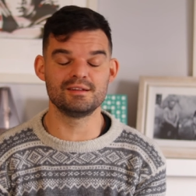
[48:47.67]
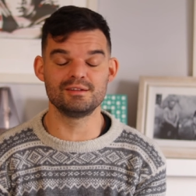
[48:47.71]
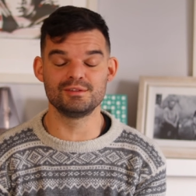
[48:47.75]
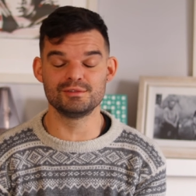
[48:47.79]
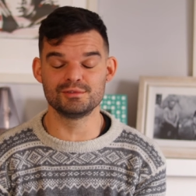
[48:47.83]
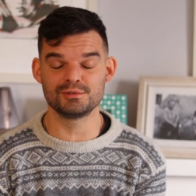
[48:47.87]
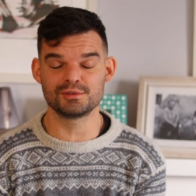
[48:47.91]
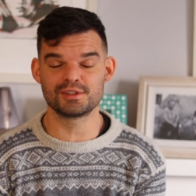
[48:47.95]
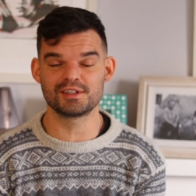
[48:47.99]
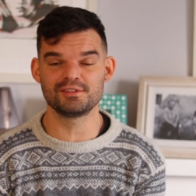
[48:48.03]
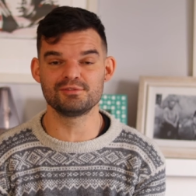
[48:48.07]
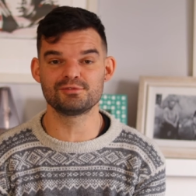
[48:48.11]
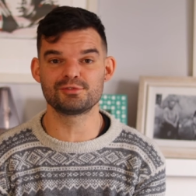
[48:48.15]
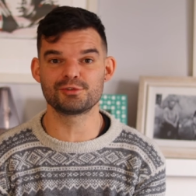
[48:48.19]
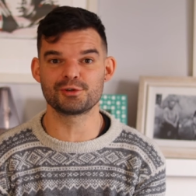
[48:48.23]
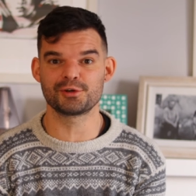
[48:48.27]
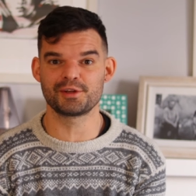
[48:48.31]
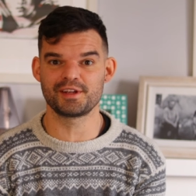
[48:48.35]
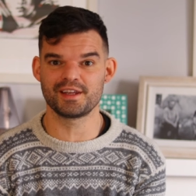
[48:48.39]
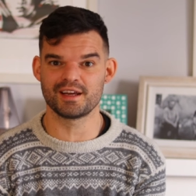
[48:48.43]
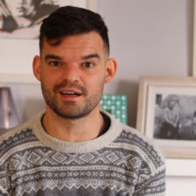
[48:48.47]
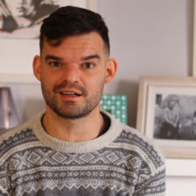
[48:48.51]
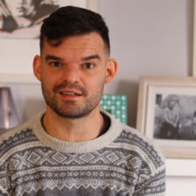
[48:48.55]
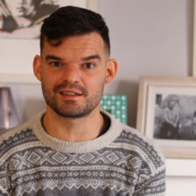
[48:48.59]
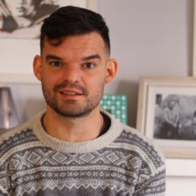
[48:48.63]
looking for
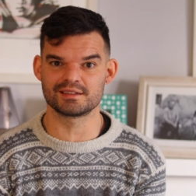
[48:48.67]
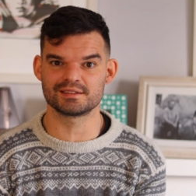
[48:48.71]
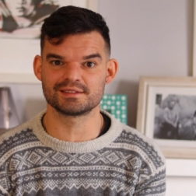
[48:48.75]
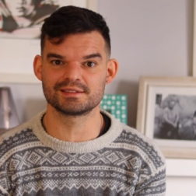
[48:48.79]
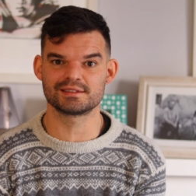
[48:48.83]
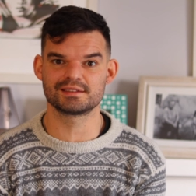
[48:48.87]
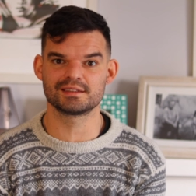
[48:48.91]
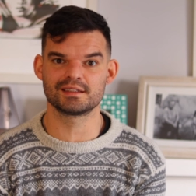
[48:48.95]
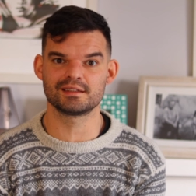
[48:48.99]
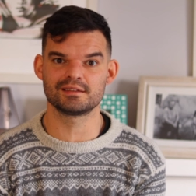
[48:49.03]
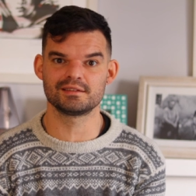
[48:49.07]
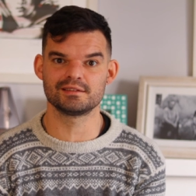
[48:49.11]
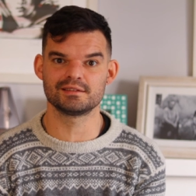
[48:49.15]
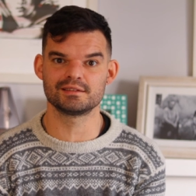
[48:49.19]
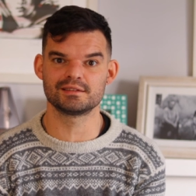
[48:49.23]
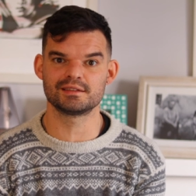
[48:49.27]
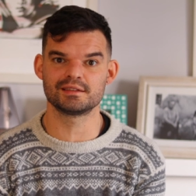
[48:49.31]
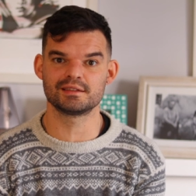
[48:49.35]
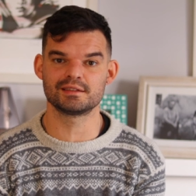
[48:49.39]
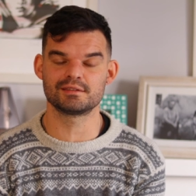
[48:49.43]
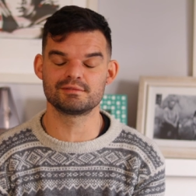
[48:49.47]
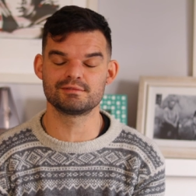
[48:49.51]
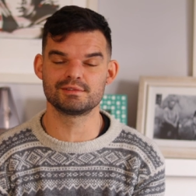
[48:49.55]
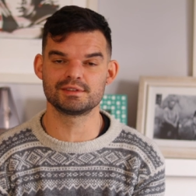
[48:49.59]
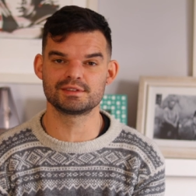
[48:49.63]
yarns and
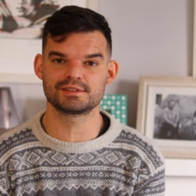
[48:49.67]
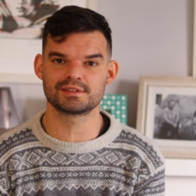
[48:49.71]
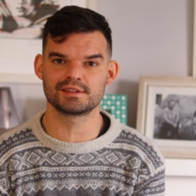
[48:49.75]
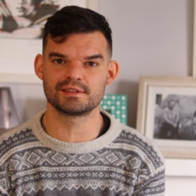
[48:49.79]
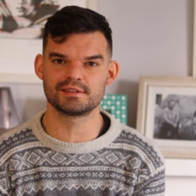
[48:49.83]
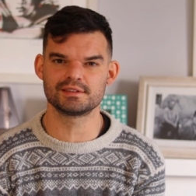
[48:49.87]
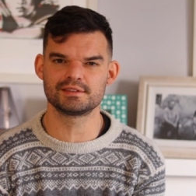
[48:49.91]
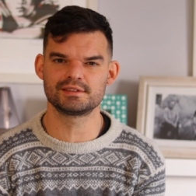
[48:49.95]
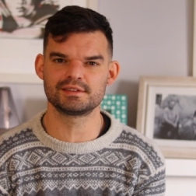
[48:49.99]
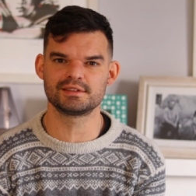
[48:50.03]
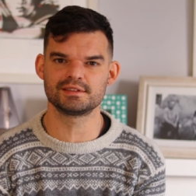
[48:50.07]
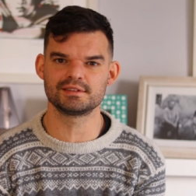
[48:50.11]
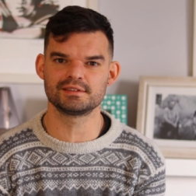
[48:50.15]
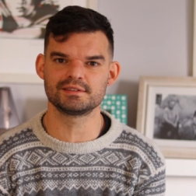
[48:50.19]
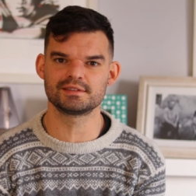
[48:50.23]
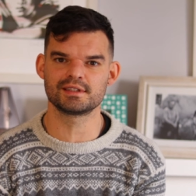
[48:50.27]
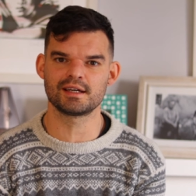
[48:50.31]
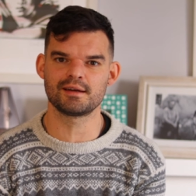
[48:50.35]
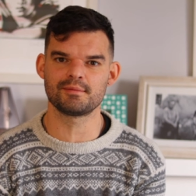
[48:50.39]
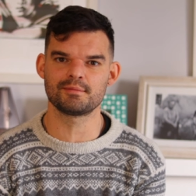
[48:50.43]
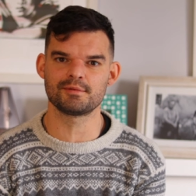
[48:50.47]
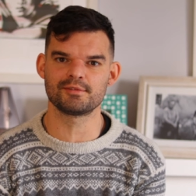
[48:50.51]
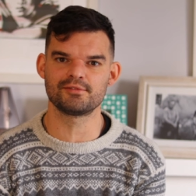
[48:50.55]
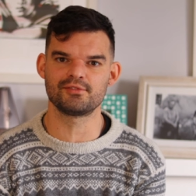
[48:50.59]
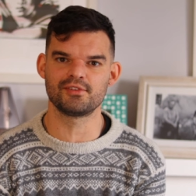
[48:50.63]
uh, researching
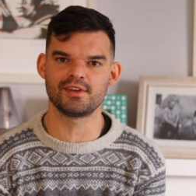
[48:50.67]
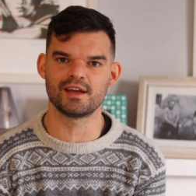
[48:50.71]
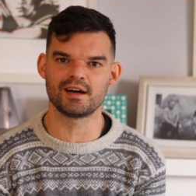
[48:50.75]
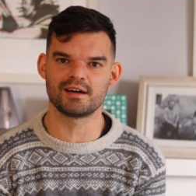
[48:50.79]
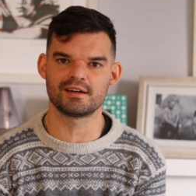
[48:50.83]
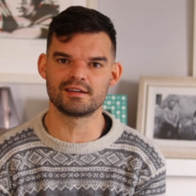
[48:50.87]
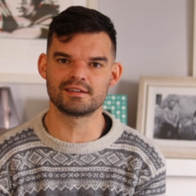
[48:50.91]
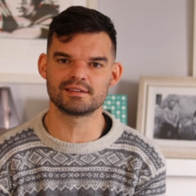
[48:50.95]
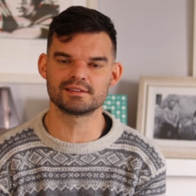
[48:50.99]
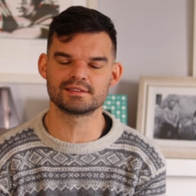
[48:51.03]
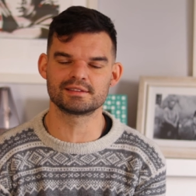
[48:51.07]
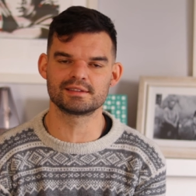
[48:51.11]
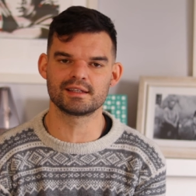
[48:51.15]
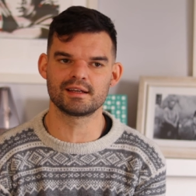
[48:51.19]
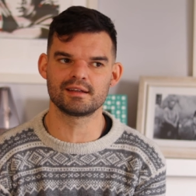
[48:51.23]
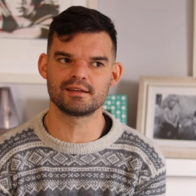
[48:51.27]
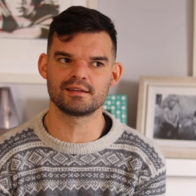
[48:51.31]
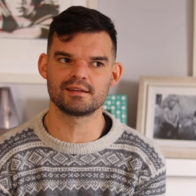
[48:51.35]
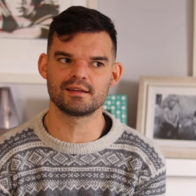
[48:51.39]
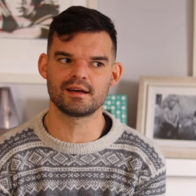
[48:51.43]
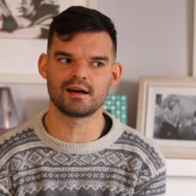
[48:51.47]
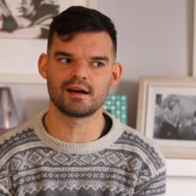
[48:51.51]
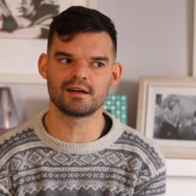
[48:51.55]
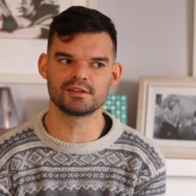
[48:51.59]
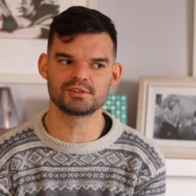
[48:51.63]
type of yarns
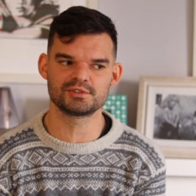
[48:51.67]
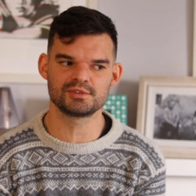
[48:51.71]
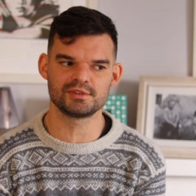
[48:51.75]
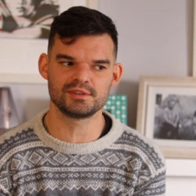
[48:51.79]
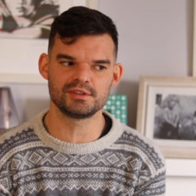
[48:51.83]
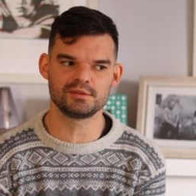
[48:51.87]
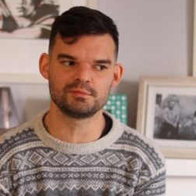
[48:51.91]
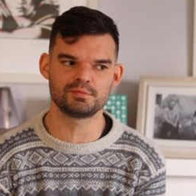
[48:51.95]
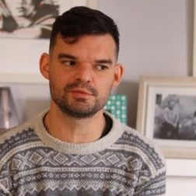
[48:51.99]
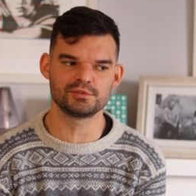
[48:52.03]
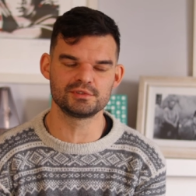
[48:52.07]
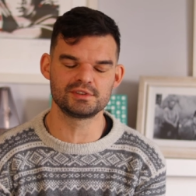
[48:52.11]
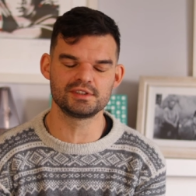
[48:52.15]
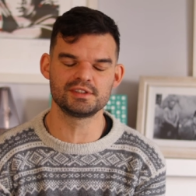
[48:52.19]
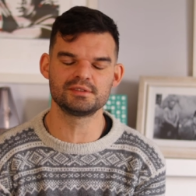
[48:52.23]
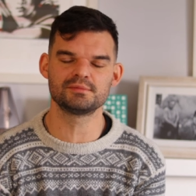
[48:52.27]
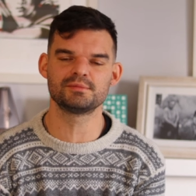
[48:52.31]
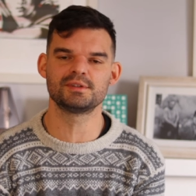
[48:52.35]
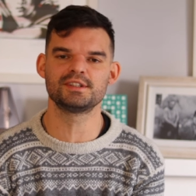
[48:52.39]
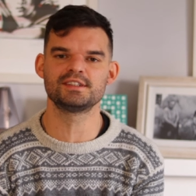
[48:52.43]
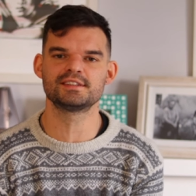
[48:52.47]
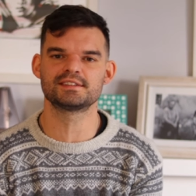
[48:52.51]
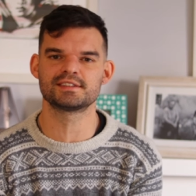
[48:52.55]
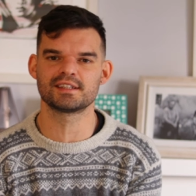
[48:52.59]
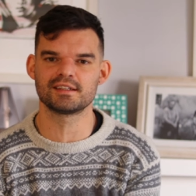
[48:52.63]
and actually putting
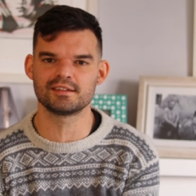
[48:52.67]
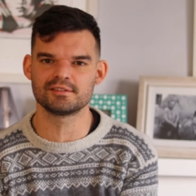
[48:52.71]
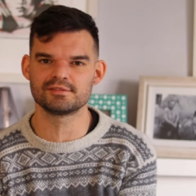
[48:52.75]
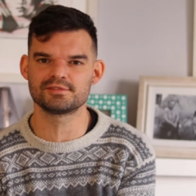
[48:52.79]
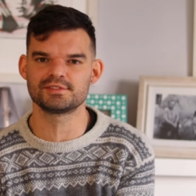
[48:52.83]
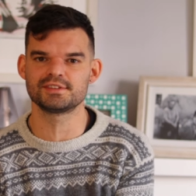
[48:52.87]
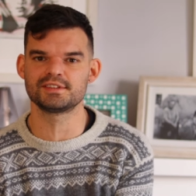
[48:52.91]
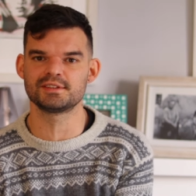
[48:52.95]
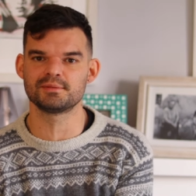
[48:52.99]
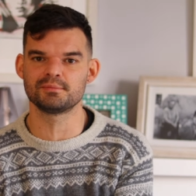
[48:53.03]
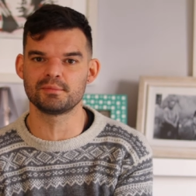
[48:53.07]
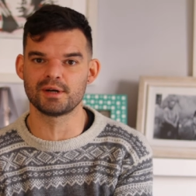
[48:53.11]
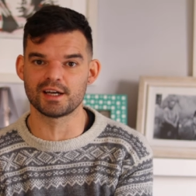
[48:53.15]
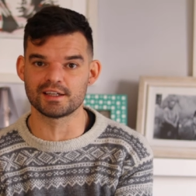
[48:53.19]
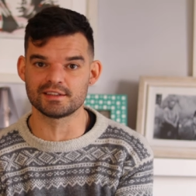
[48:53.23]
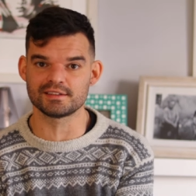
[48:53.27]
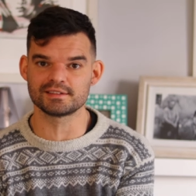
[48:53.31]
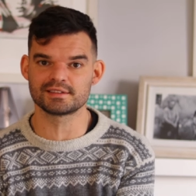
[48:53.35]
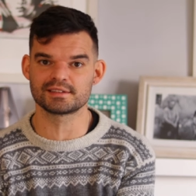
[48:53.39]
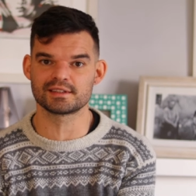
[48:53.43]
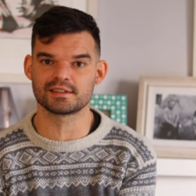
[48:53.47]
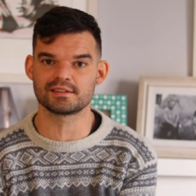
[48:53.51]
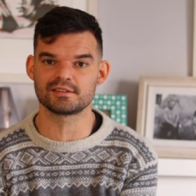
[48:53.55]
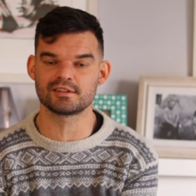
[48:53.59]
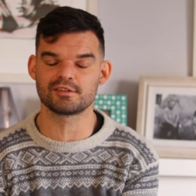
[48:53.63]
myself in the
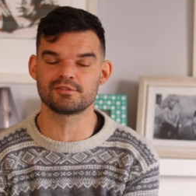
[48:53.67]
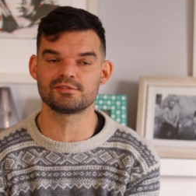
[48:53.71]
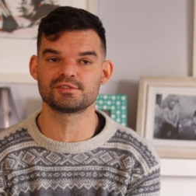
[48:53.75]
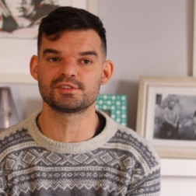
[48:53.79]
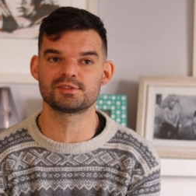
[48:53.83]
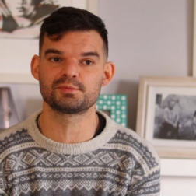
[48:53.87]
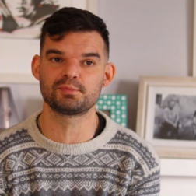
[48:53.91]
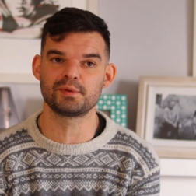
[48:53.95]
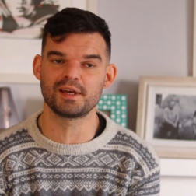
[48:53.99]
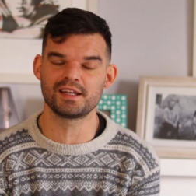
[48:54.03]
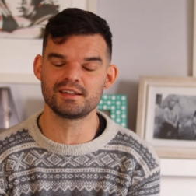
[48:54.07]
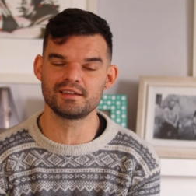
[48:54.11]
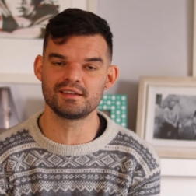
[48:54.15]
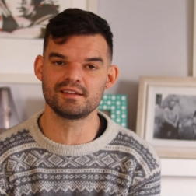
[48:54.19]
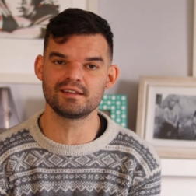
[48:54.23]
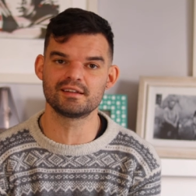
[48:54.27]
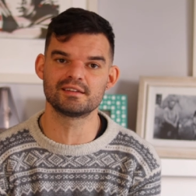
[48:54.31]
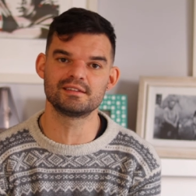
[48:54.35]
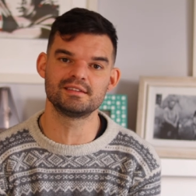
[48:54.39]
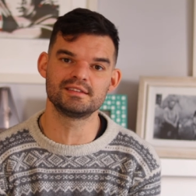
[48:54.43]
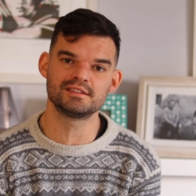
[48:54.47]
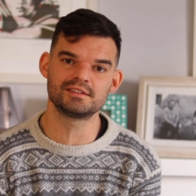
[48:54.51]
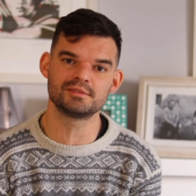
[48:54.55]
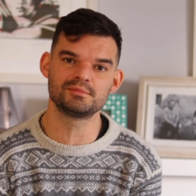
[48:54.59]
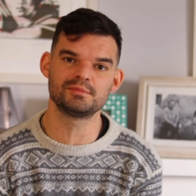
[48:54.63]
mindset of spending a
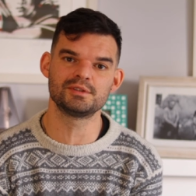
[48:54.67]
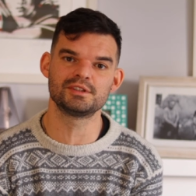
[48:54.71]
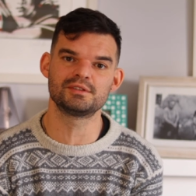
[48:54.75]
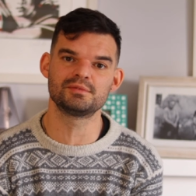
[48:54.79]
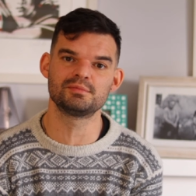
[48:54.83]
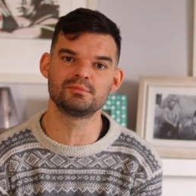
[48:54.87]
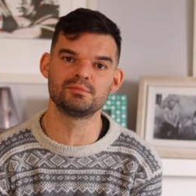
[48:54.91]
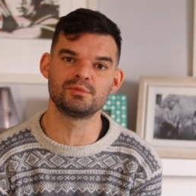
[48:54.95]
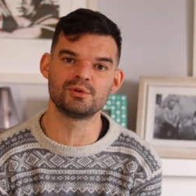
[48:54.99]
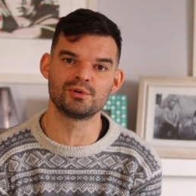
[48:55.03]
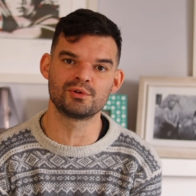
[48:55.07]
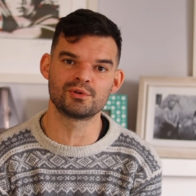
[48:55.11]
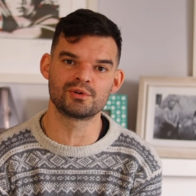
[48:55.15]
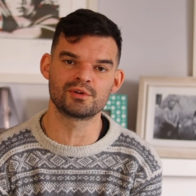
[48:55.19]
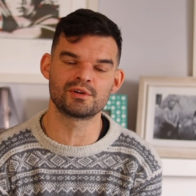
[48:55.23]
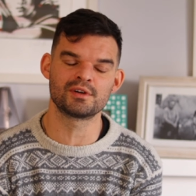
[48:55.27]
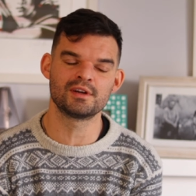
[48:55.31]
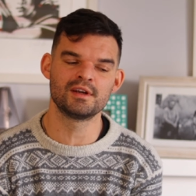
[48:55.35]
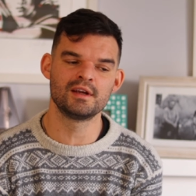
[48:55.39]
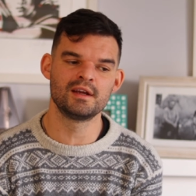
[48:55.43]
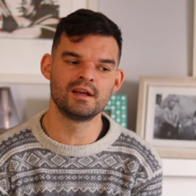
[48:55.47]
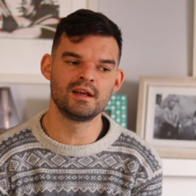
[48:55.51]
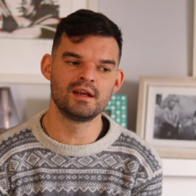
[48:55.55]
little bit more